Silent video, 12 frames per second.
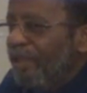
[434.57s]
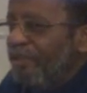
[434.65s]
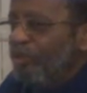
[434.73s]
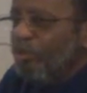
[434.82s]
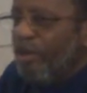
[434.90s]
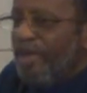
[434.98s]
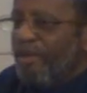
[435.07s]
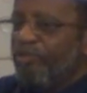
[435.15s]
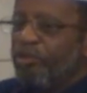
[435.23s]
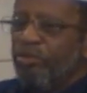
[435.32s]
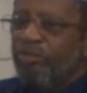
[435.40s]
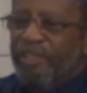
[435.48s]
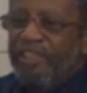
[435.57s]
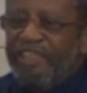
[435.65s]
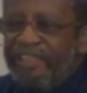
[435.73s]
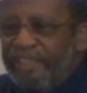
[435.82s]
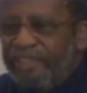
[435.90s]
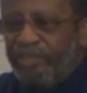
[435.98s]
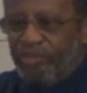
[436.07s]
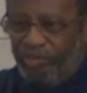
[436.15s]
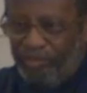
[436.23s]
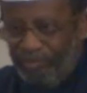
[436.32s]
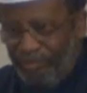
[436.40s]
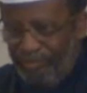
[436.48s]
And you have two
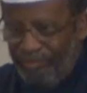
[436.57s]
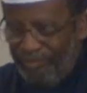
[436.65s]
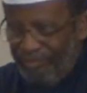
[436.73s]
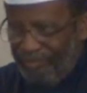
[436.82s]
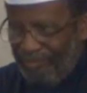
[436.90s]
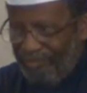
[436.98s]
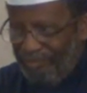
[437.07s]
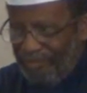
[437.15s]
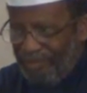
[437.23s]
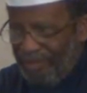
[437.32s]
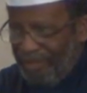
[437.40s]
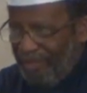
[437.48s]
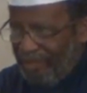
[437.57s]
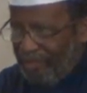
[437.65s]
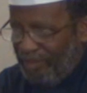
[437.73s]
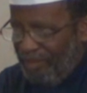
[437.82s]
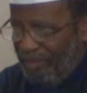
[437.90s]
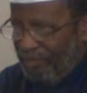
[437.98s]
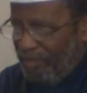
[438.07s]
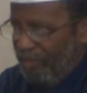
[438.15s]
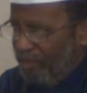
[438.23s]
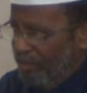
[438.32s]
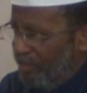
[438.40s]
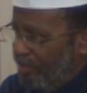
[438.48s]
Eids in Islam.
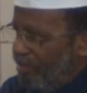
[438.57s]
The